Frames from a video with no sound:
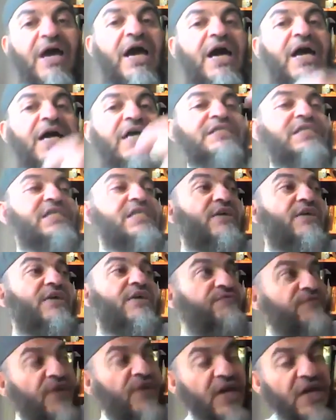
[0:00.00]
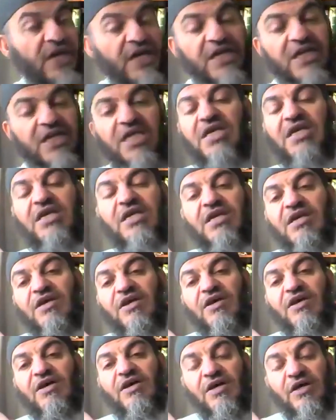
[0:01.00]
as the very
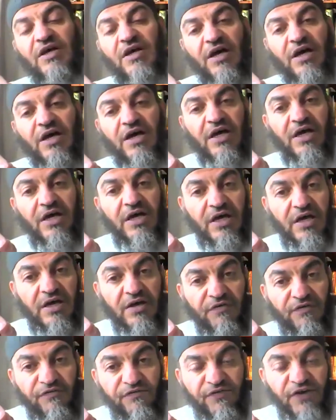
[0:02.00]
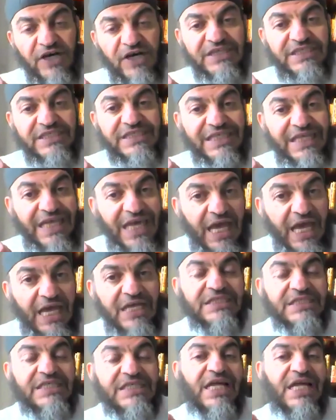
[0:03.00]
first
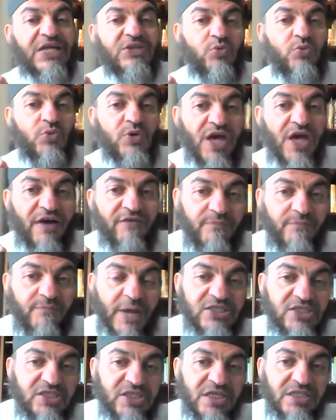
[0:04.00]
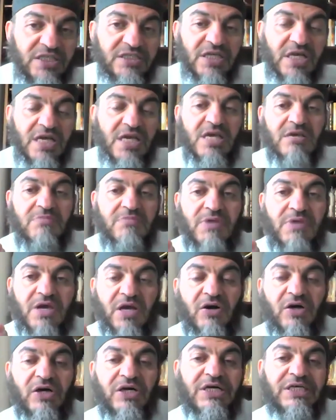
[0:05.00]
case that we have mentioned,
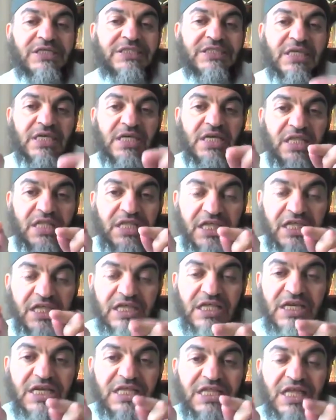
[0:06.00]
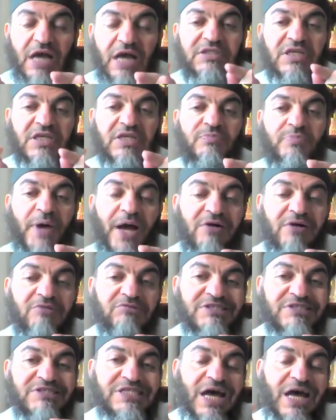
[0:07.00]
because the 3,000
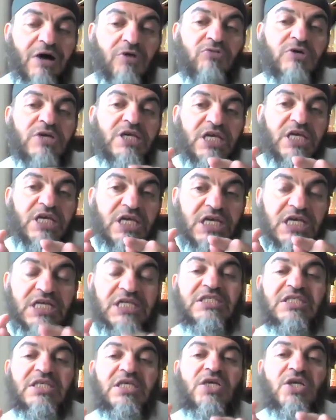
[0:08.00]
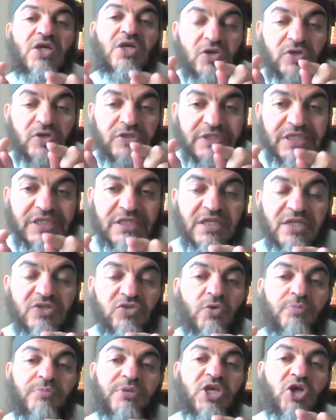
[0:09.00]
pounds now is considered
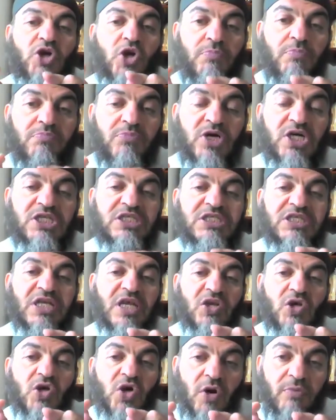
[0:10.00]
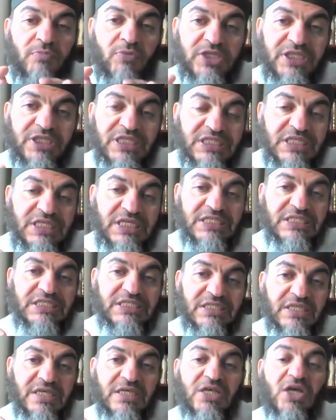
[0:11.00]
to be commercial commodities,
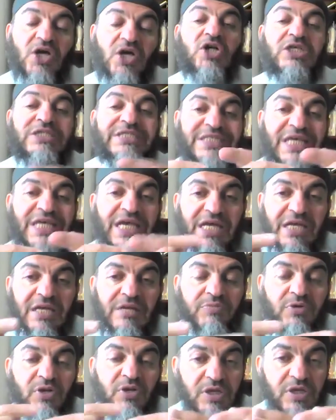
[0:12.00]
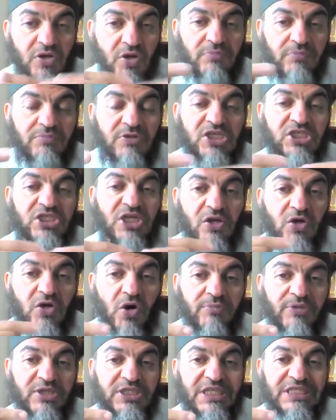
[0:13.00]
saleable commercial
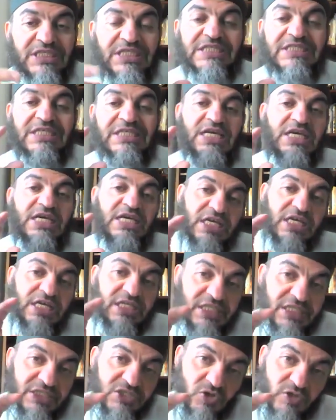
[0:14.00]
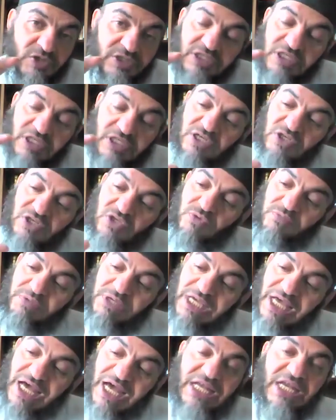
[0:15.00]
commodities. It is considered to
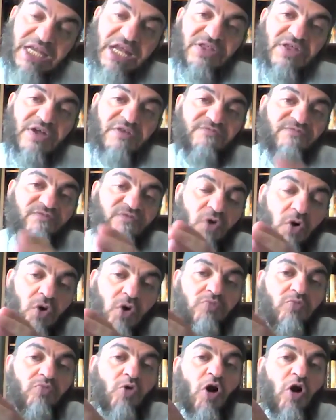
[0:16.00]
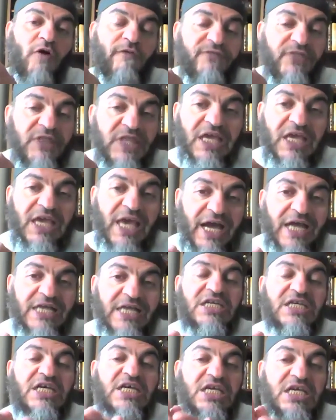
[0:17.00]
be another form of the
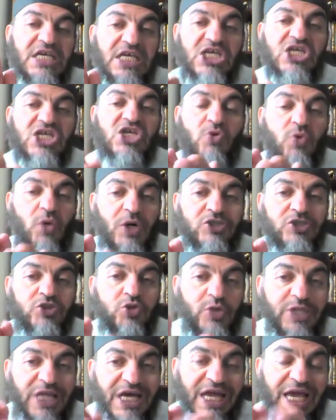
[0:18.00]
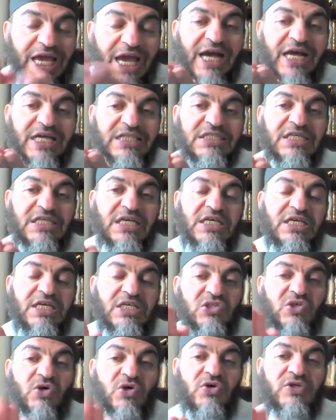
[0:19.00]
cash, equal to the cash,
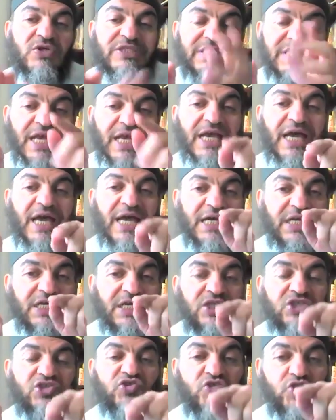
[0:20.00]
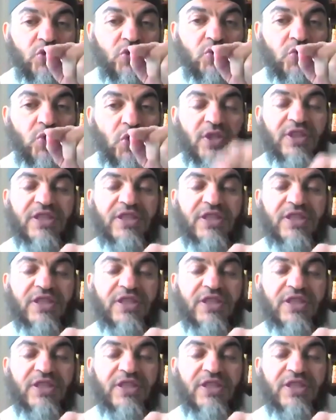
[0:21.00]
so zakah is due on